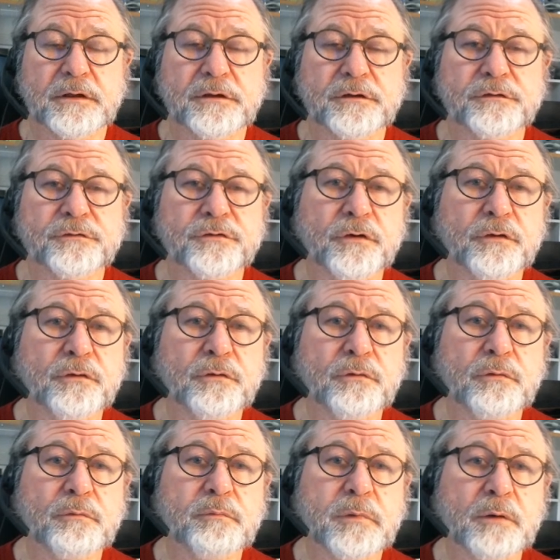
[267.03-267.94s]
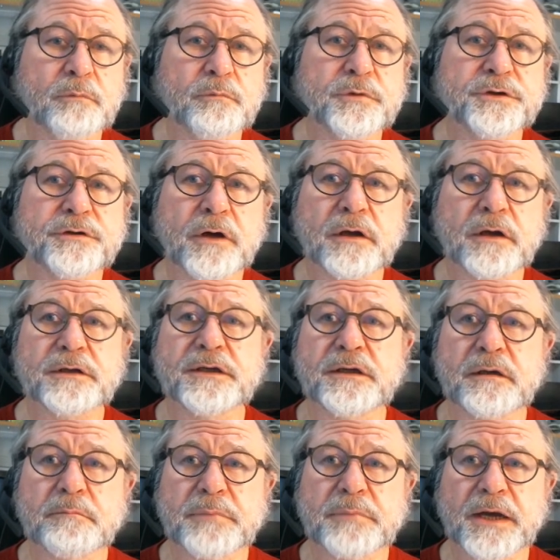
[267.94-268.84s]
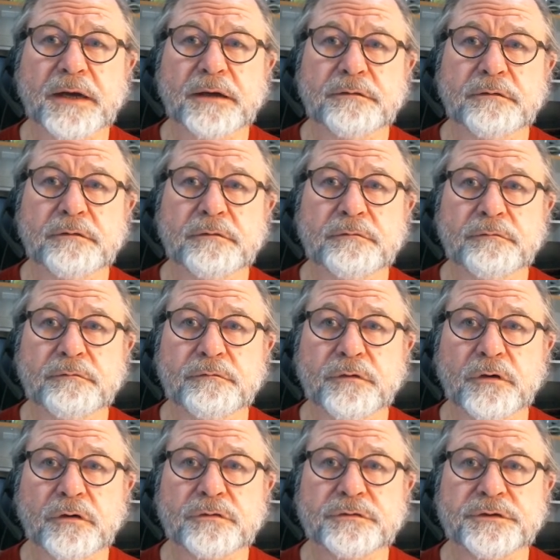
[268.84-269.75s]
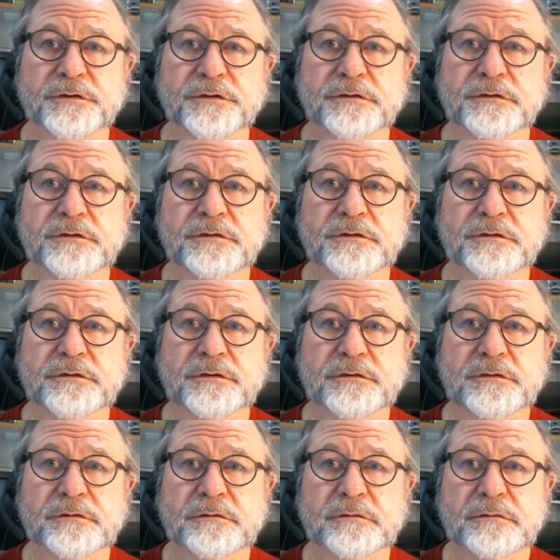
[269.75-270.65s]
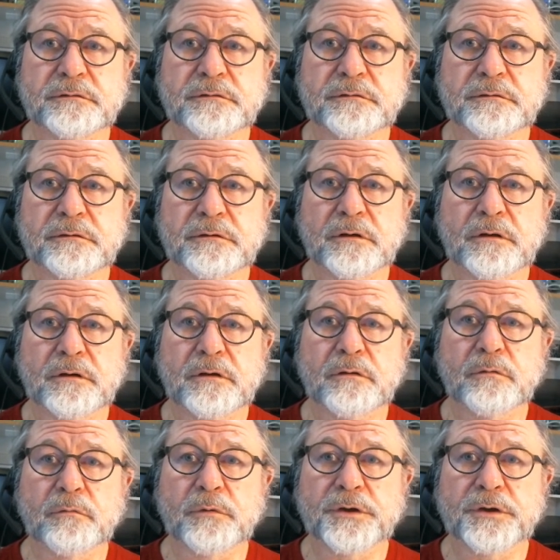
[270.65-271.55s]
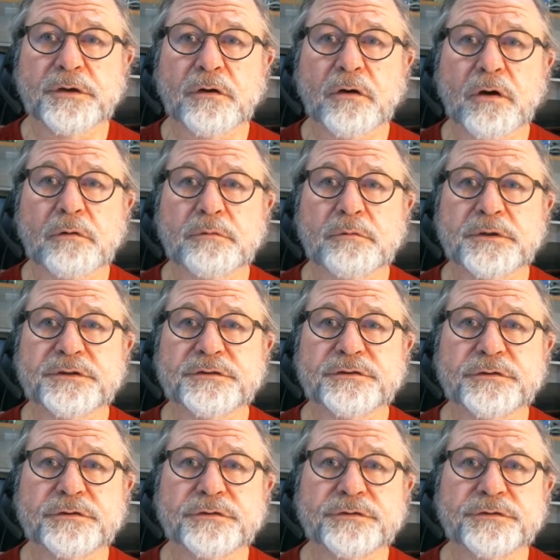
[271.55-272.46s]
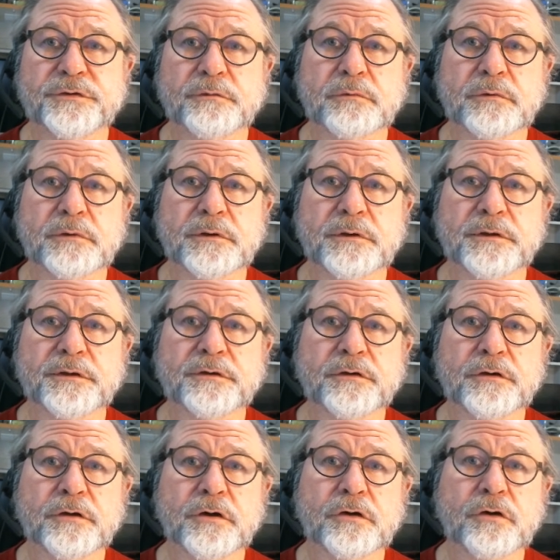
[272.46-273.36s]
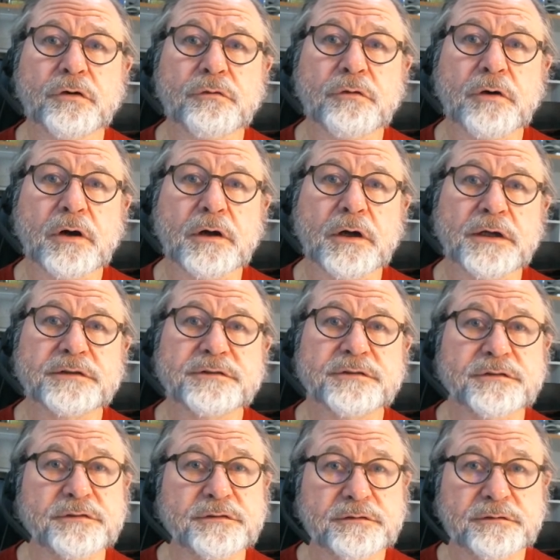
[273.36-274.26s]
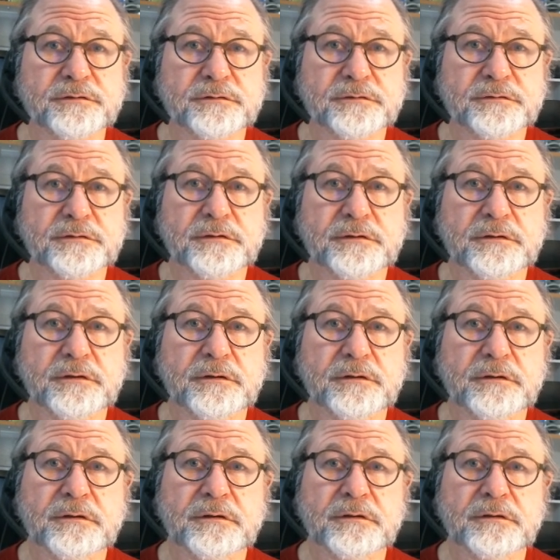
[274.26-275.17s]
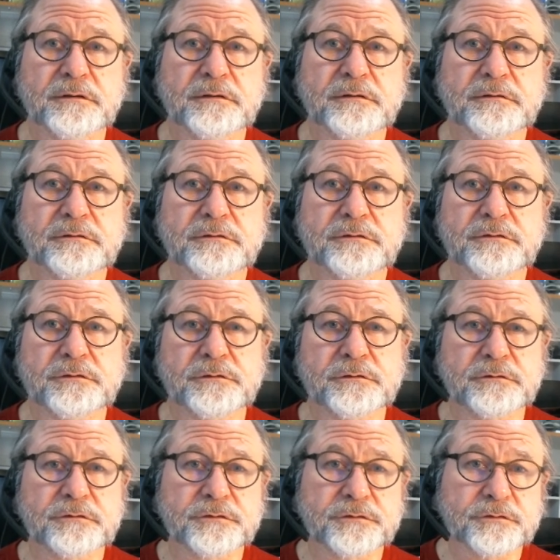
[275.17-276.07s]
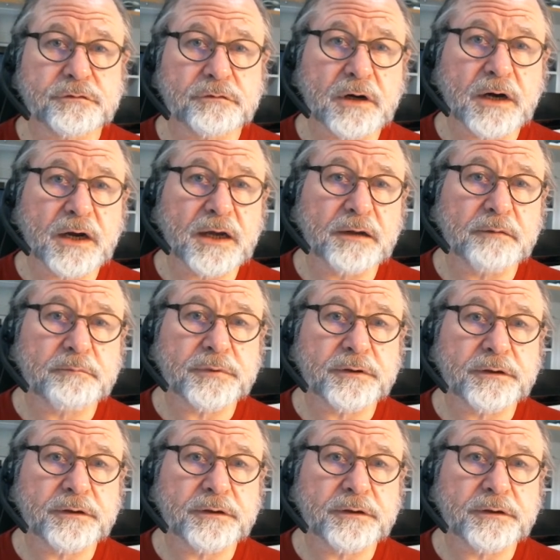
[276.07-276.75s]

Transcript: So when we're talking about voltage, we always use the word across to describe